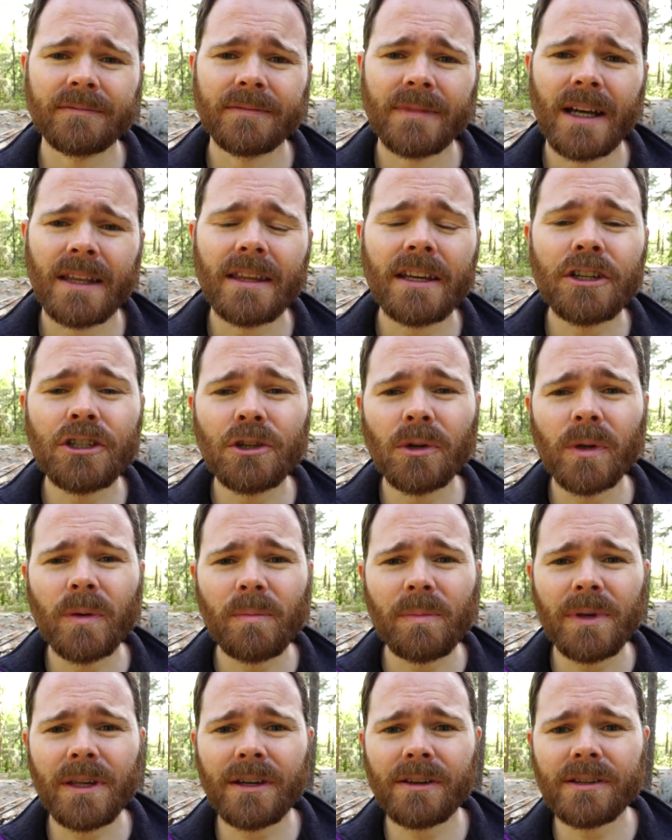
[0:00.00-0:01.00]
I think Jordan
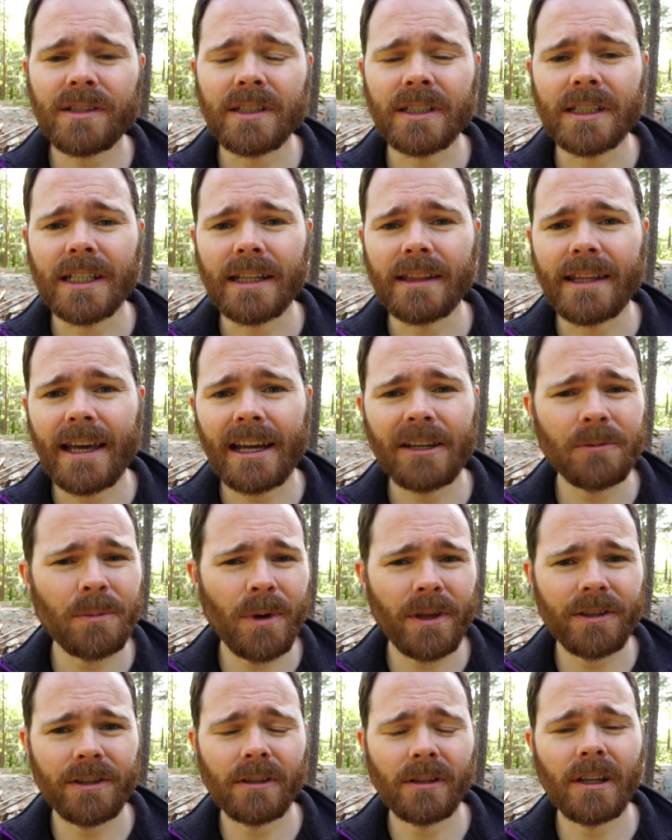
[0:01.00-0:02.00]
Peterson did that,
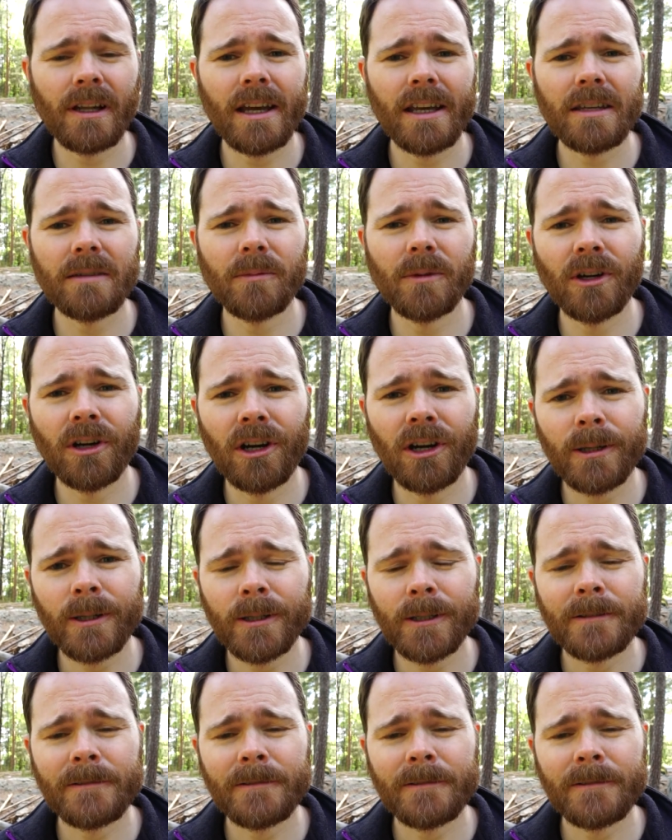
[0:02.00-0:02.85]
whether you like him or not.